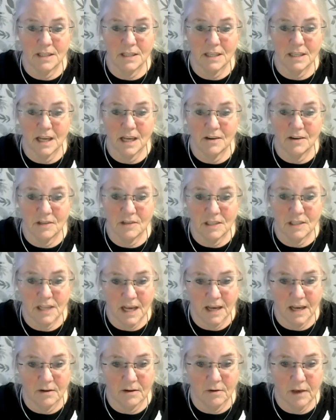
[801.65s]
is to
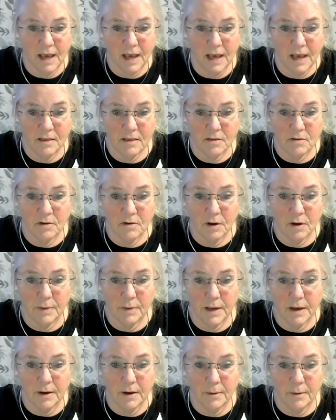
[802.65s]
understand. Okay, so here
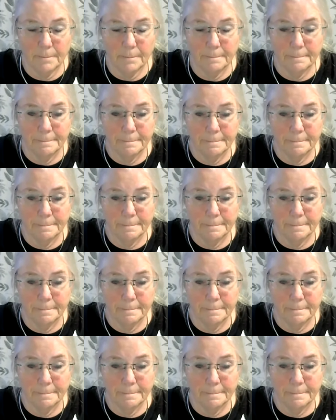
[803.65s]
we go.